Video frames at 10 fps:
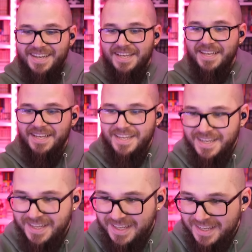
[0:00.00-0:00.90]

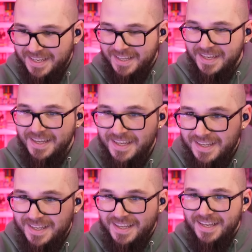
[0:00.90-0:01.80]
(no one is talking)